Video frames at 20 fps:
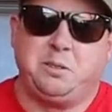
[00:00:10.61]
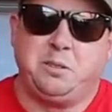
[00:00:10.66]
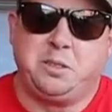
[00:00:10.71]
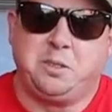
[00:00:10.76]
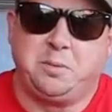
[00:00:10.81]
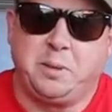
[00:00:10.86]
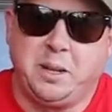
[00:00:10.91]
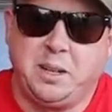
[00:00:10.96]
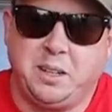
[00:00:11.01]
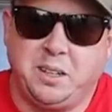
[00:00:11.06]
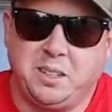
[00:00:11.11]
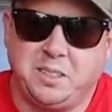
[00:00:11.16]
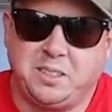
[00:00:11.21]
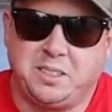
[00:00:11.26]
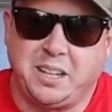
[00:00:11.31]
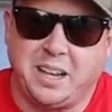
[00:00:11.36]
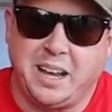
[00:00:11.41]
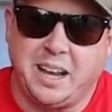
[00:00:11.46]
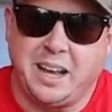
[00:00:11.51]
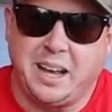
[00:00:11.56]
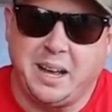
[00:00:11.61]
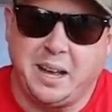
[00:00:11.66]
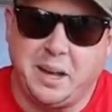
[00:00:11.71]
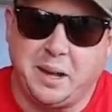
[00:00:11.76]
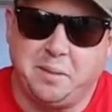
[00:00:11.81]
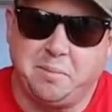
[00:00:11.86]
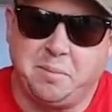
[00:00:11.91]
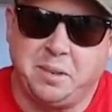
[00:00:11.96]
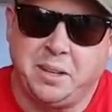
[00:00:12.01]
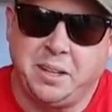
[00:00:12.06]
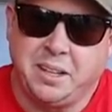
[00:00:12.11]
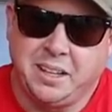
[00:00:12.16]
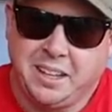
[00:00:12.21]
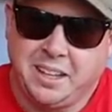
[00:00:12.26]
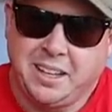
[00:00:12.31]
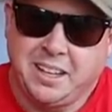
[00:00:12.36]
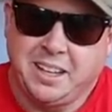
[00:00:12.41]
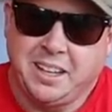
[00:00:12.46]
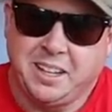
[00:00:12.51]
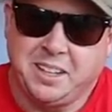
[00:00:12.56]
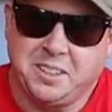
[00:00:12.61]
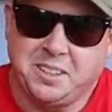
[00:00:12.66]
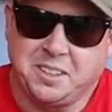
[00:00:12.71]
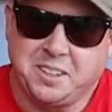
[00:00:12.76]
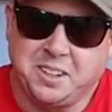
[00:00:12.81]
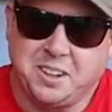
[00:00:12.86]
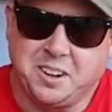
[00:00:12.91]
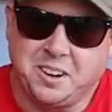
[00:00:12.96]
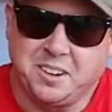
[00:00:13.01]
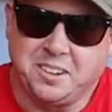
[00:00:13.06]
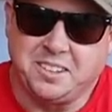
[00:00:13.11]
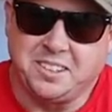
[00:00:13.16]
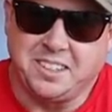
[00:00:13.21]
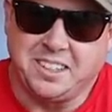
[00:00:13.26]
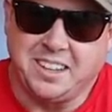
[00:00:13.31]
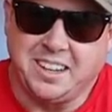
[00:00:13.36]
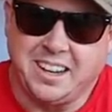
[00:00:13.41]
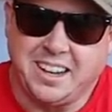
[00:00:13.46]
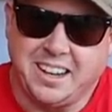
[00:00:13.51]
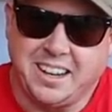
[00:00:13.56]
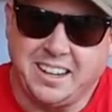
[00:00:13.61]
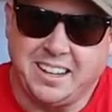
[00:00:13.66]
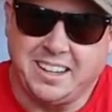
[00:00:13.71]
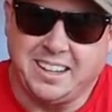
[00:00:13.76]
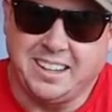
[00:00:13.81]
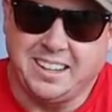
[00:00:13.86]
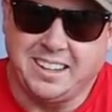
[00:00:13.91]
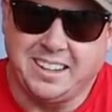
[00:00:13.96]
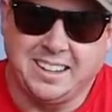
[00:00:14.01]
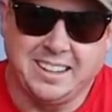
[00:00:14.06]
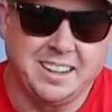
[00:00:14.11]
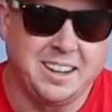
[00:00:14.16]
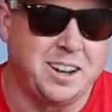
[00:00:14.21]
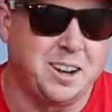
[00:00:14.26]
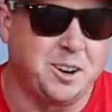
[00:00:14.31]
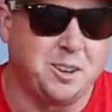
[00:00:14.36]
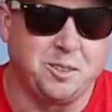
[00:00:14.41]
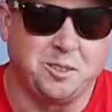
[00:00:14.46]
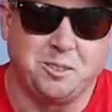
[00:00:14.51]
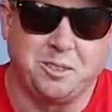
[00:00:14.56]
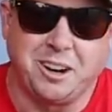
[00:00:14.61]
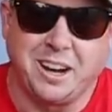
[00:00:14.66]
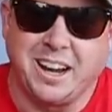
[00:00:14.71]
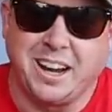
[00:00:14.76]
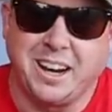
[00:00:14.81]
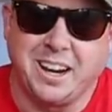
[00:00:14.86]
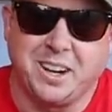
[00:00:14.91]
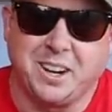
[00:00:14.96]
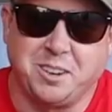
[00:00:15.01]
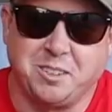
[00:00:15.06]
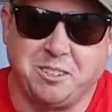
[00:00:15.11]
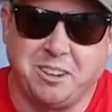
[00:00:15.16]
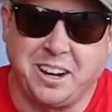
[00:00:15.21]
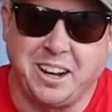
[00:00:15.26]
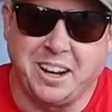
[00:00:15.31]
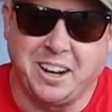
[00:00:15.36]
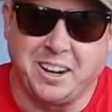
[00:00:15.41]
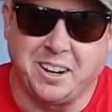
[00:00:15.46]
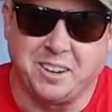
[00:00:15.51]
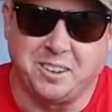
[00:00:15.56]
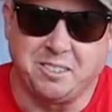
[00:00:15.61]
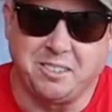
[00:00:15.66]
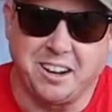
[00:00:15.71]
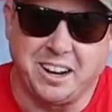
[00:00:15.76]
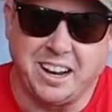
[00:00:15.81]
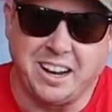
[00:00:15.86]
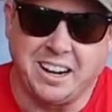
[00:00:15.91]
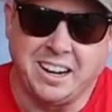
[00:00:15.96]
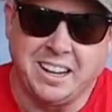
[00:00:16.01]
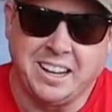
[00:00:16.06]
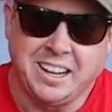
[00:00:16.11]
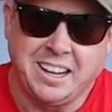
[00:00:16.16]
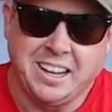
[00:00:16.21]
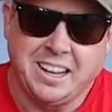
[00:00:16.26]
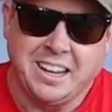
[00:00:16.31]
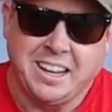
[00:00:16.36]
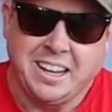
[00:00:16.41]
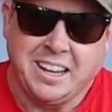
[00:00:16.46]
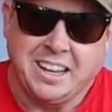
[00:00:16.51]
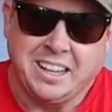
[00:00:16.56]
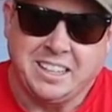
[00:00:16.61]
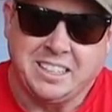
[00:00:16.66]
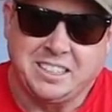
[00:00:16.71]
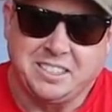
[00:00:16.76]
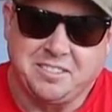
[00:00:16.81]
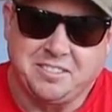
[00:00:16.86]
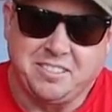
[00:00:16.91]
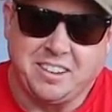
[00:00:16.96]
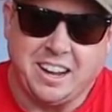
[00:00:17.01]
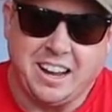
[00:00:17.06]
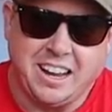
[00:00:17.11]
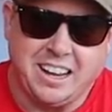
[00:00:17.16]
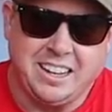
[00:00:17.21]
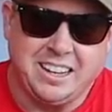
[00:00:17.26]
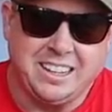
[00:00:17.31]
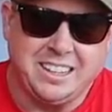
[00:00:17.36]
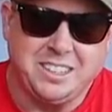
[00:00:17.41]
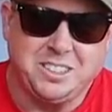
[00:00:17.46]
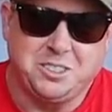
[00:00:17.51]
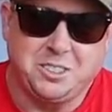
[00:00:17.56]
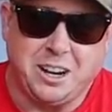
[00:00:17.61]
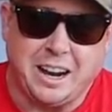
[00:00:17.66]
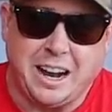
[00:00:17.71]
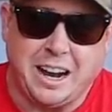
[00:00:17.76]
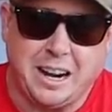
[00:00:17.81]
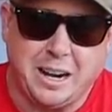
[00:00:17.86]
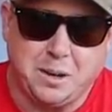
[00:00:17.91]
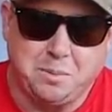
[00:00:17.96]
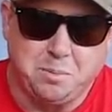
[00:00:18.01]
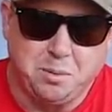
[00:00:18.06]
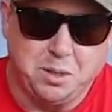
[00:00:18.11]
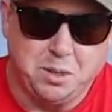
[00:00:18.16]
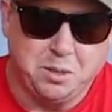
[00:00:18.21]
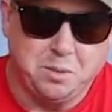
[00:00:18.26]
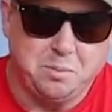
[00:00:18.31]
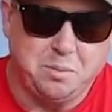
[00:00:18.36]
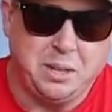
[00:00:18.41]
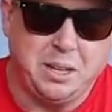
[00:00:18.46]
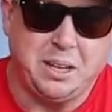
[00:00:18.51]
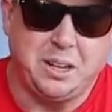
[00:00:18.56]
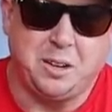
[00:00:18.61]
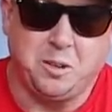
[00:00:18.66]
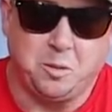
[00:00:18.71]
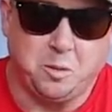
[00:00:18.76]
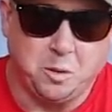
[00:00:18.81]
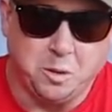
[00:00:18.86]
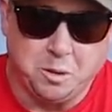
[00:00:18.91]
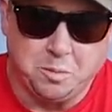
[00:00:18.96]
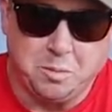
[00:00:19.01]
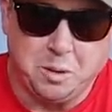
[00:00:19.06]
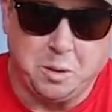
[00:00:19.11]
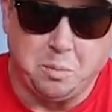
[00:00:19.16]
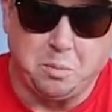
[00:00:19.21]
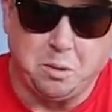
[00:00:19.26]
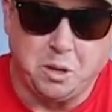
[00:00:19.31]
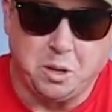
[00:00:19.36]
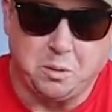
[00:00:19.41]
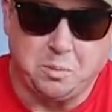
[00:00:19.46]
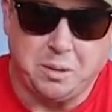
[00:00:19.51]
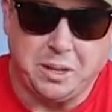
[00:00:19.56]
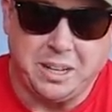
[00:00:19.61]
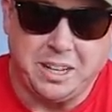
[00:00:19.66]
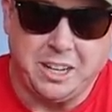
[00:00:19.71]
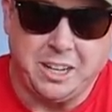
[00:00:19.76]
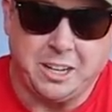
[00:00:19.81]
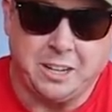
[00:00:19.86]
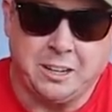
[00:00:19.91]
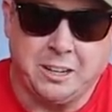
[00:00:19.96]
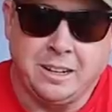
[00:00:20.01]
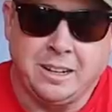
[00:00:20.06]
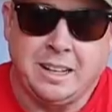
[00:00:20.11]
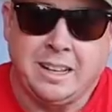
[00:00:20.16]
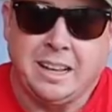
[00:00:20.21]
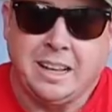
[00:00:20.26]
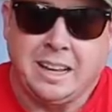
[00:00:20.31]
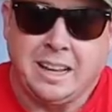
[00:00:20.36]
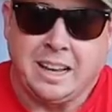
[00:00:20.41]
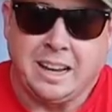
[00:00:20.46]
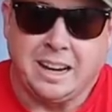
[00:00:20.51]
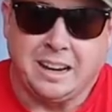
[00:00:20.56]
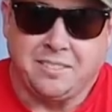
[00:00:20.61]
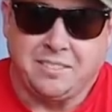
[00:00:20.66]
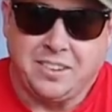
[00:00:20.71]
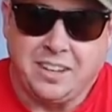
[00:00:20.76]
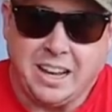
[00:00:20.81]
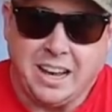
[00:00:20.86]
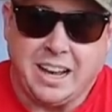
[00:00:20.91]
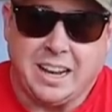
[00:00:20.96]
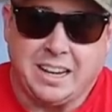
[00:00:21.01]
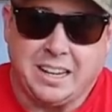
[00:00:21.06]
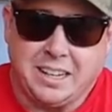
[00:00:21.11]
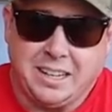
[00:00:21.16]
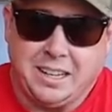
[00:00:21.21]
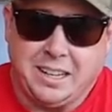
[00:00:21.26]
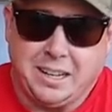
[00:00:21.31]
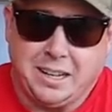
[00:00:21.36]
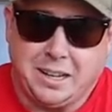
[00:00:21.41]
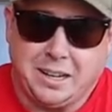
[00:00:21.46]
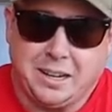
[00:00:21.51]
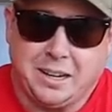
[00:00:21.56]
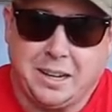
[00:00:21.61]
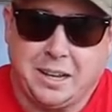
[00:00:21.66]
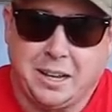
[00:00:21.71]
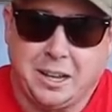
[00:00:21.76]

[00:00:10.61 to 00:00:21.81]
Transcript: we spend a little time in the garden today? All right, all right, all right. It's finally dried up a little bit, warmed up a little bit here, and I've got to get